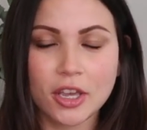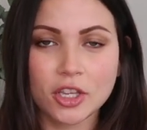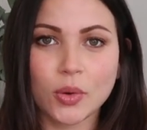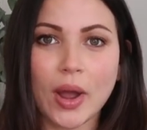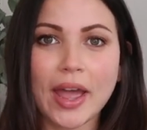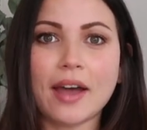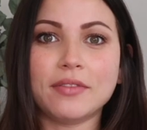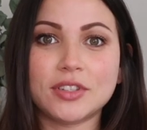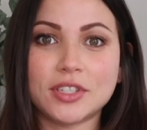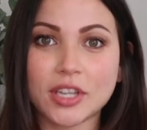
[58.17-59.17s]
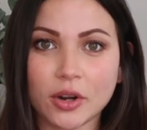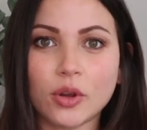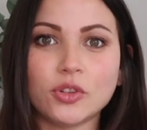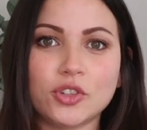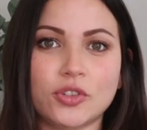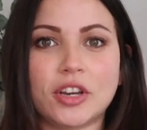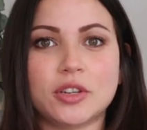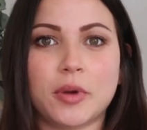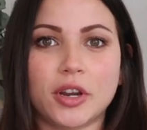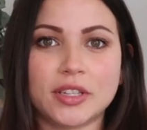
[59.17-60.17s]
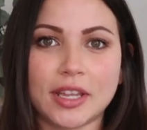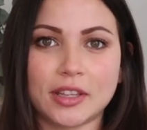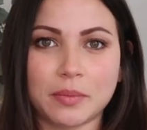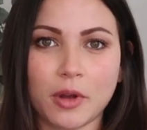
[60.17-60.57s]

So I have zero stretch marks at the